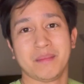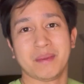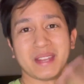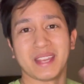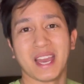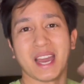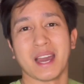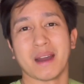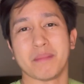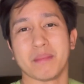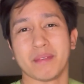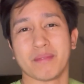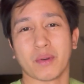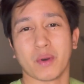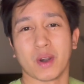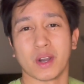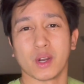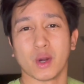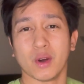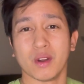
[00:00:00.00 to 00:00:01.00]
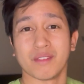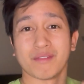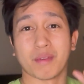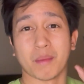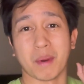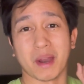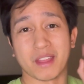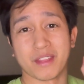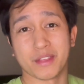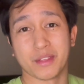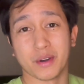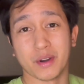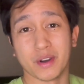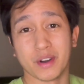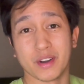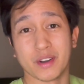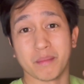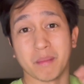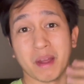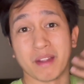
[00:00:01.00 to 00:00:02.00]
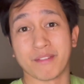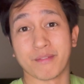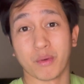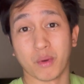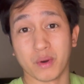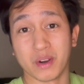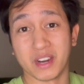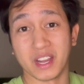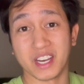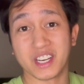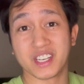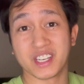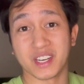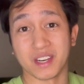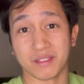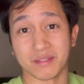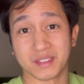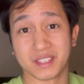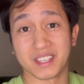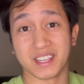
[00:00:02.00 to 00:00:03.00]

But yeah, before I go in for my 3rd of my 4 night shifts